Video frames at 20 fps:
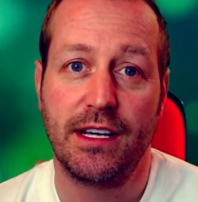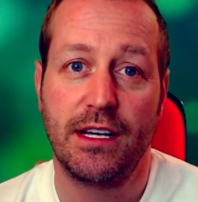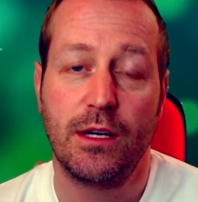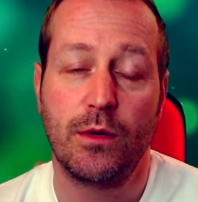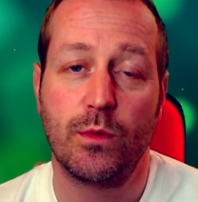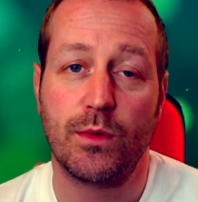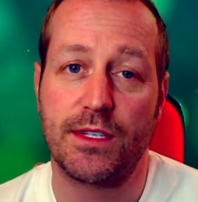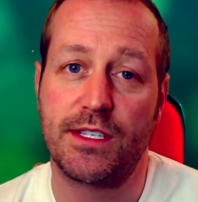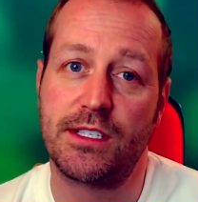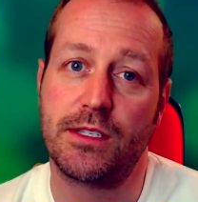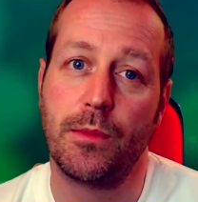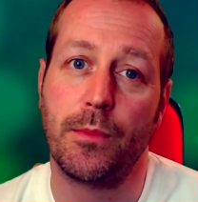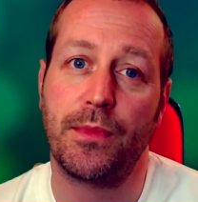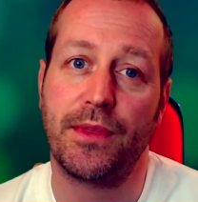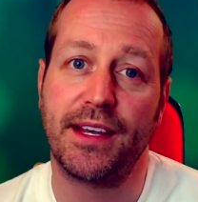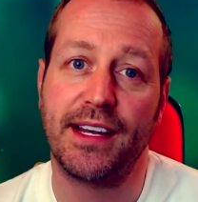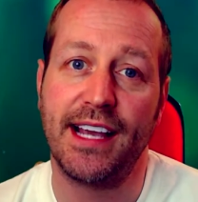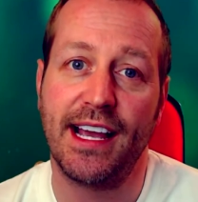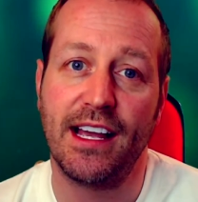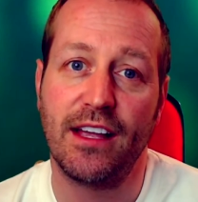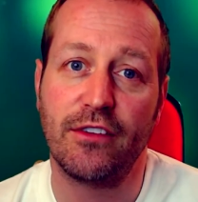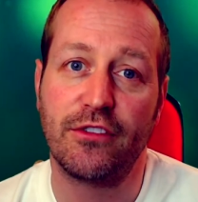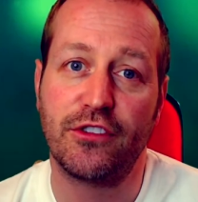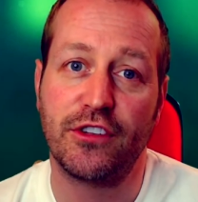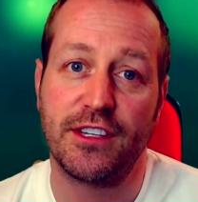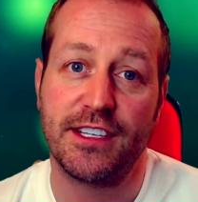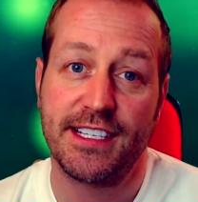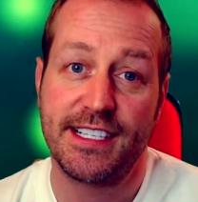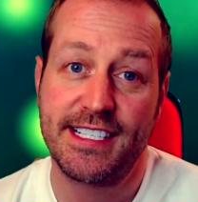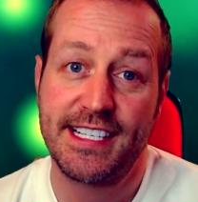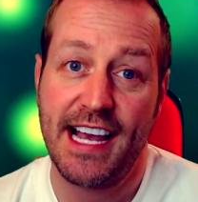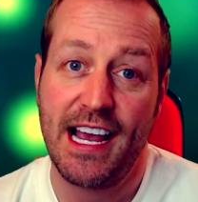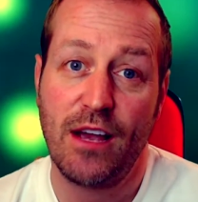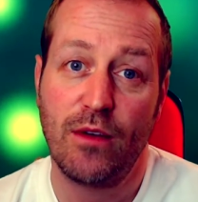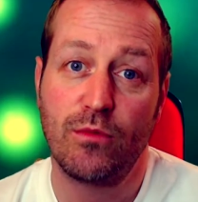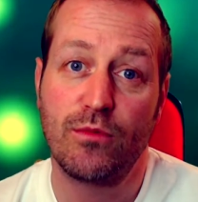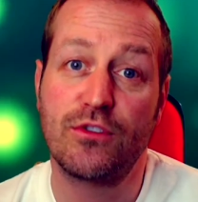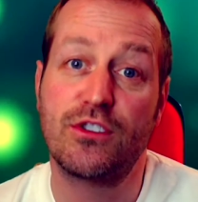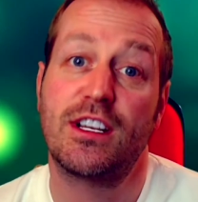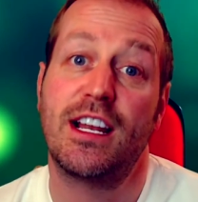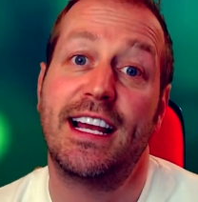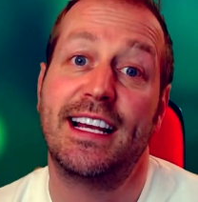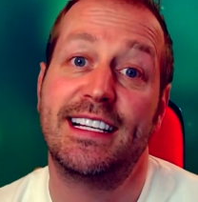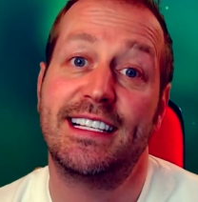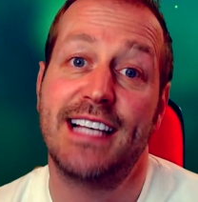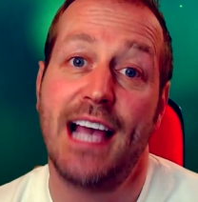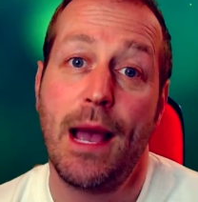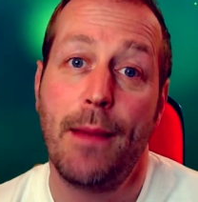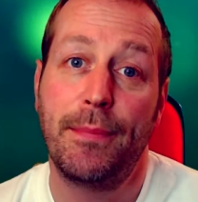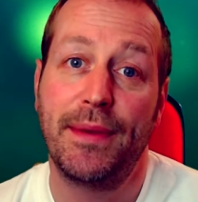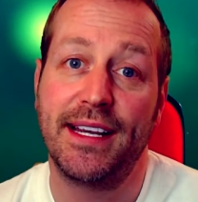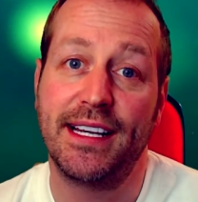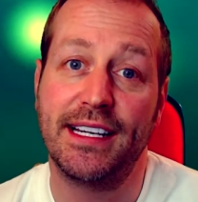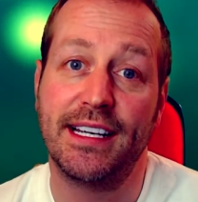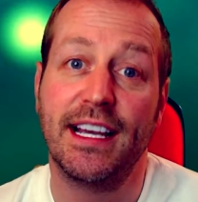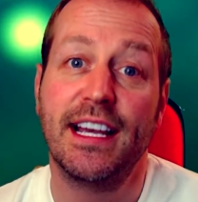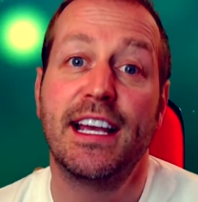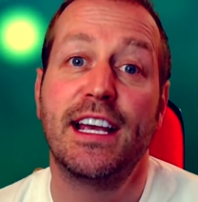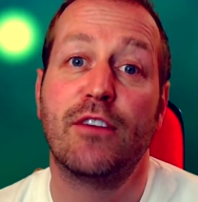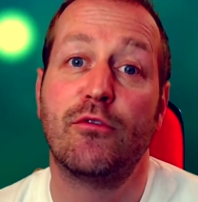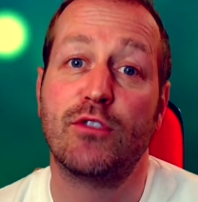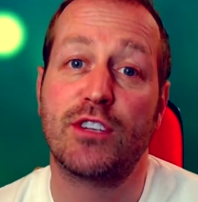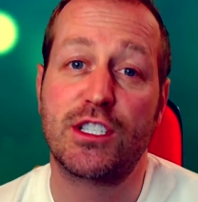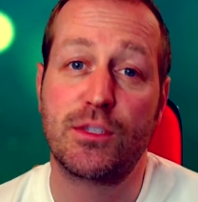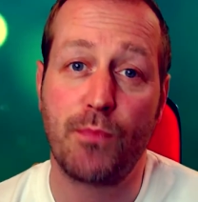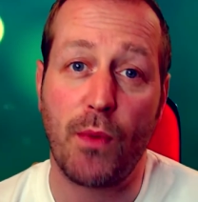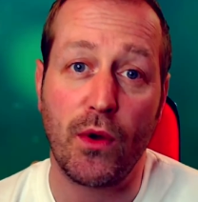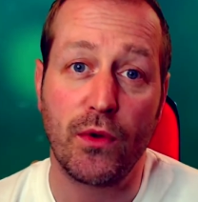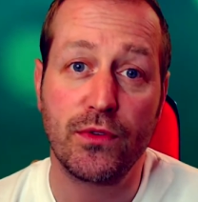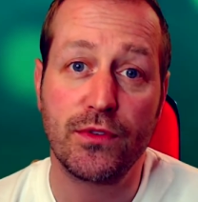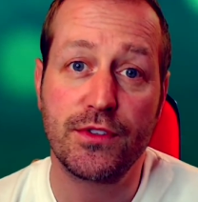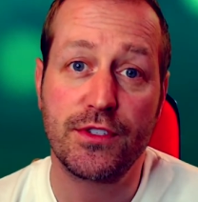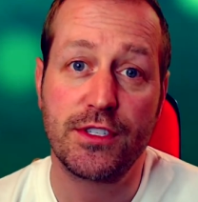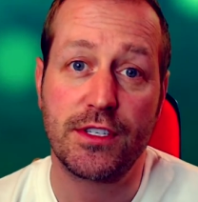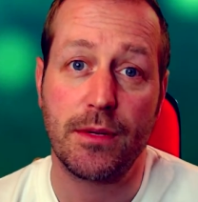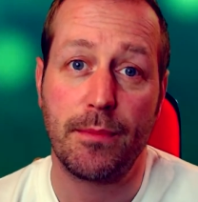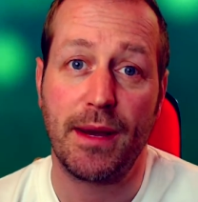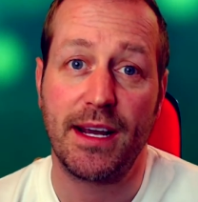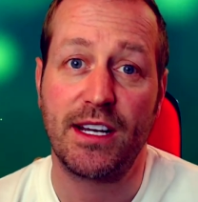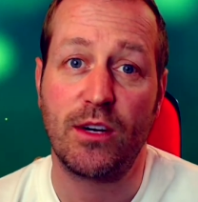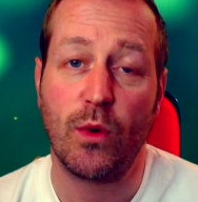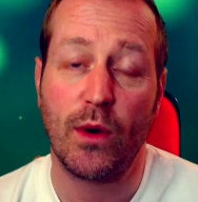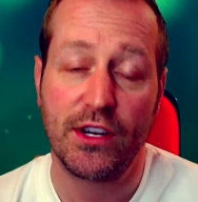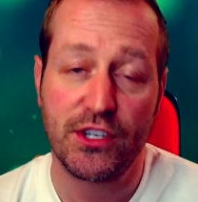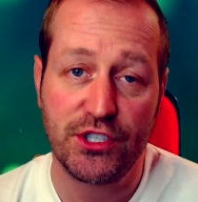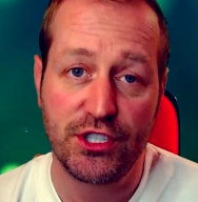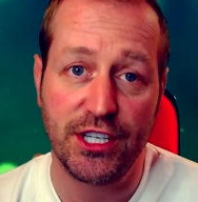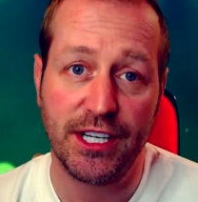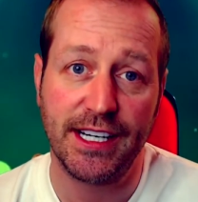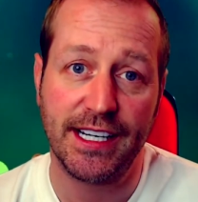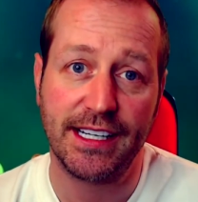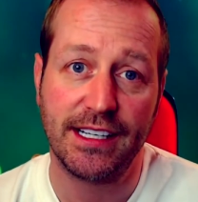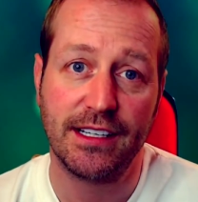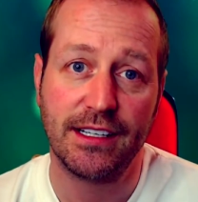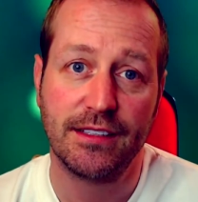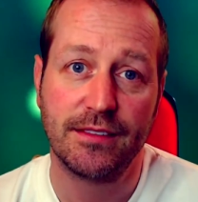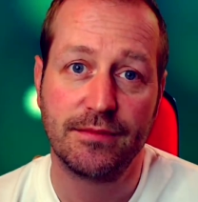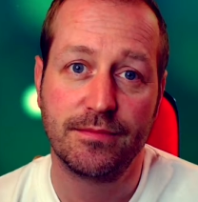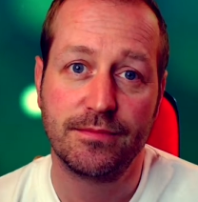was something else that sounds like tapping in response to my questioning.